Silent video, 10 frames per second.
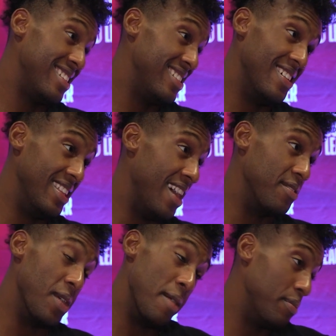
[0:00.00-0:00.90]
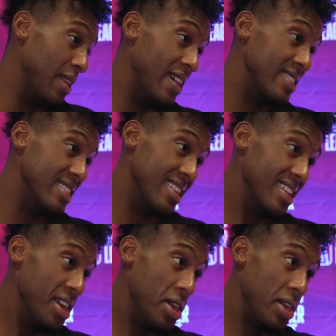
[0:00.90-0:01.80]
They have great players, and
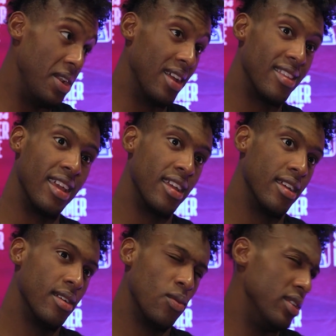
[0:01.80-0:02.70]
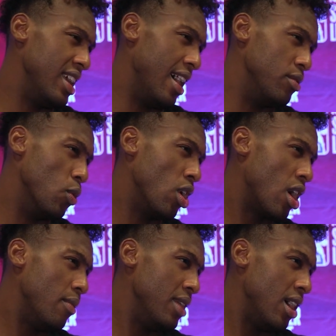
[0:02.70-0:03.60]
I think what they have the World
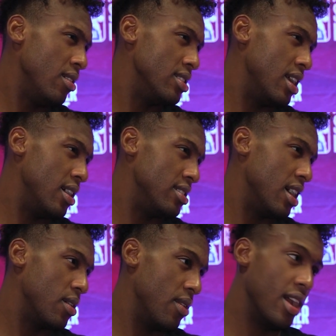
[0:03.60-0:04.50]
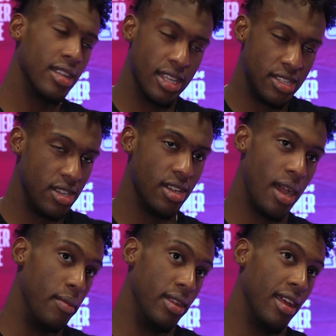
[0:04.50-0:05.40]
Cup now is that correct this year?
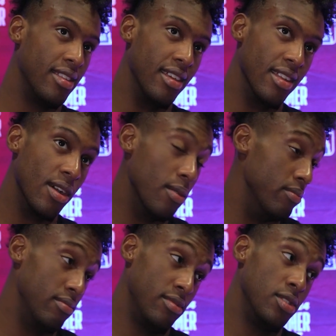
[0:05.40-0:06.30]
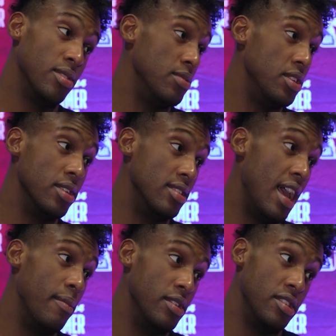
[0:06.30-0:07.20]
I mean, I think they're gonna do some serious
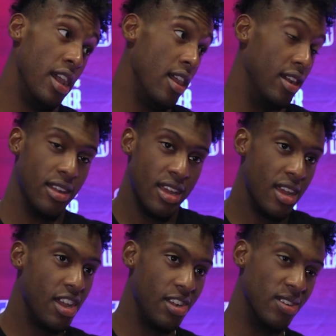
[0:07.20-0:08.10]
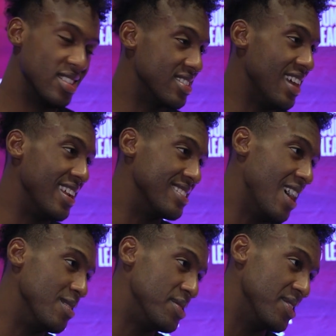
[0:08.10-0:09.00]
damage there, and it's exciting
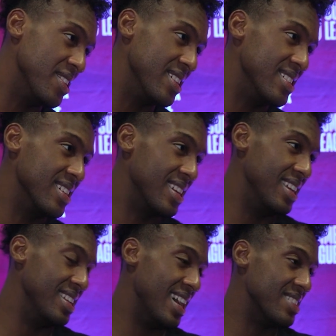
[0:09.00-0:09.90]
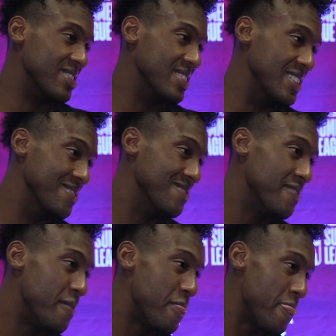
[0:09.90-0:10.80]
times for the Canadian national team.
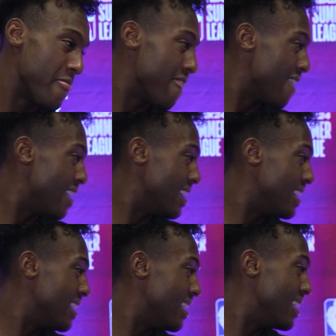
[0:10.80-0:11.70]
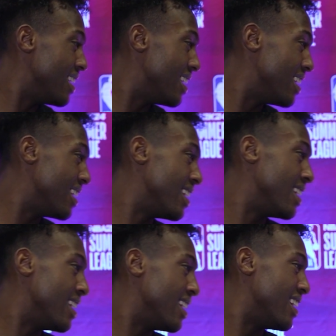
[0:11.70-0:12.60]
What did you think of the little guy and his
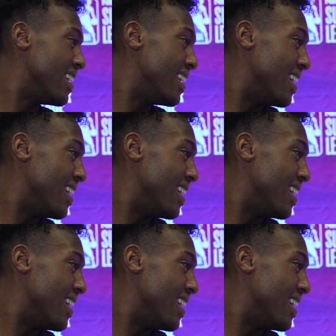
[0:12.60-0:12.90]
fearlessness?